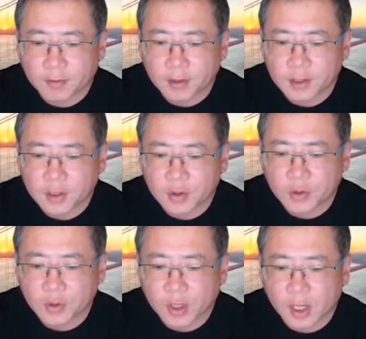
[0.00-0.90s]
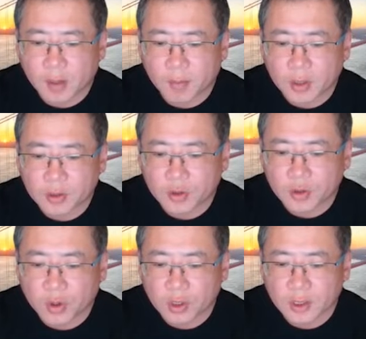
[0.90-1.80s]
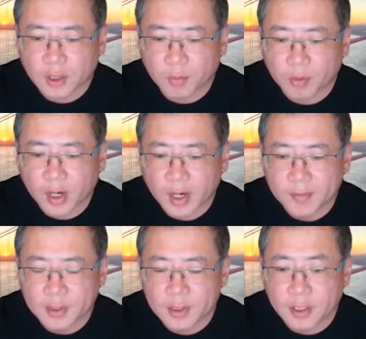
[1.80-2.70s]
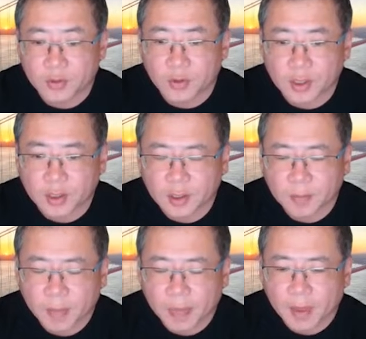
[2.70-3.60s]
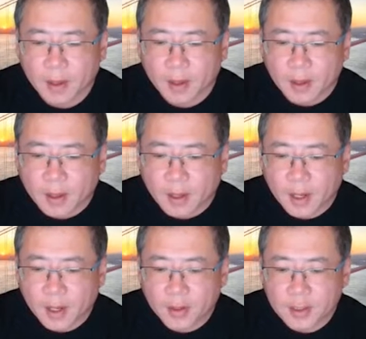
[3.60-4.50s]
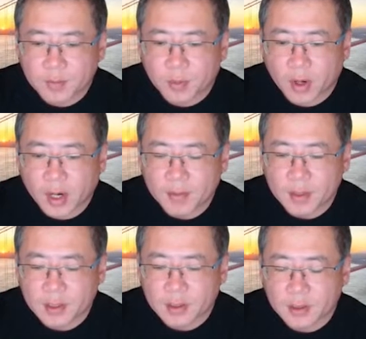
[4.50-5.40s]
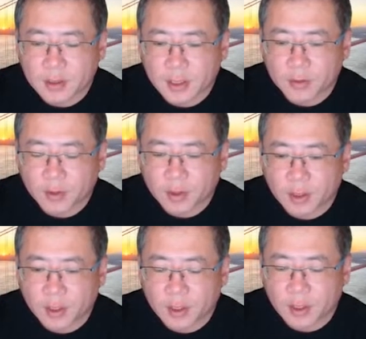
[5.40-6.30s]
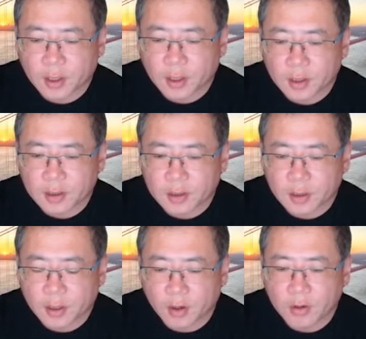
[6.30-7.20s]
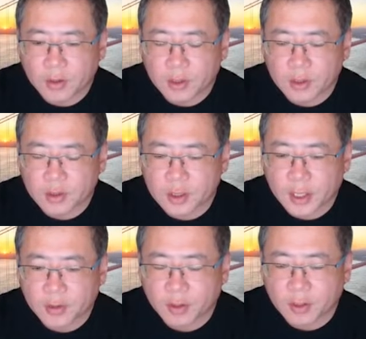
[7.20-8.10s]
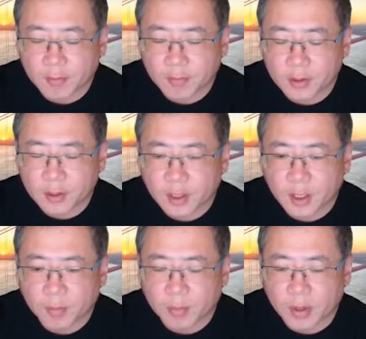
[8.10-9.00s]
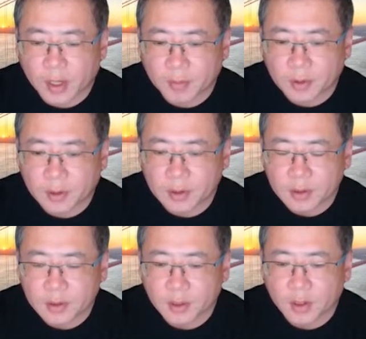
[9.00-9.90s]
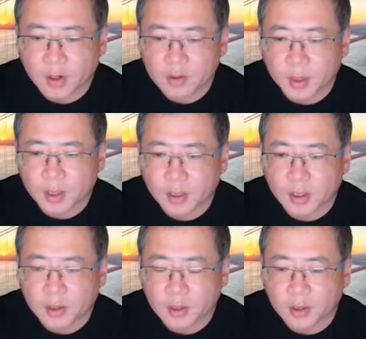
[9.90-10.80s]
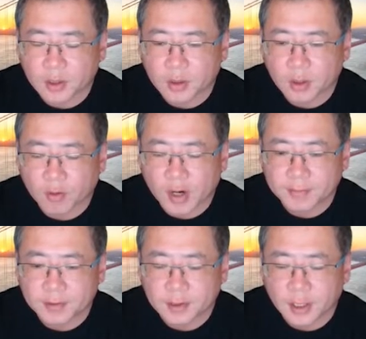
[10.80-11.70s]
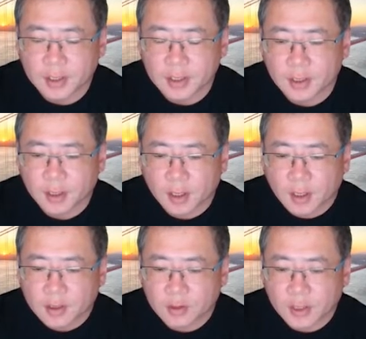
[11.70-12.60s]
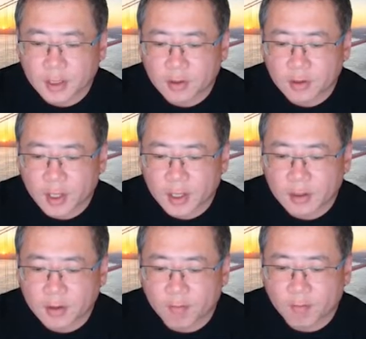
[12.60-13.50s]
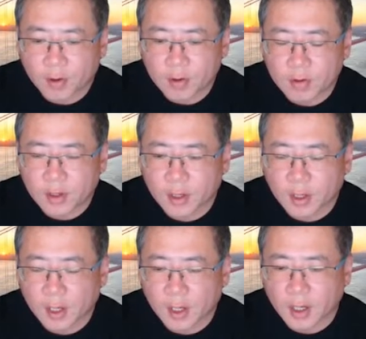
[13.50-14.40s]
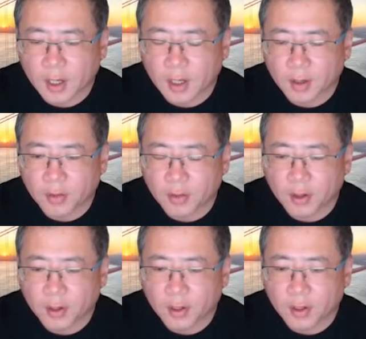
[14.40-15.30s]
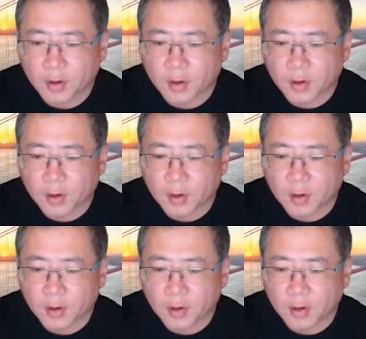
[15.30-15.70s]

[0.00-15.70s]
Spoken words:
feeds into a module called the parameter generator. And this parameter generator goal is to generate different parameters corresponding to the graph state so that you can invoke the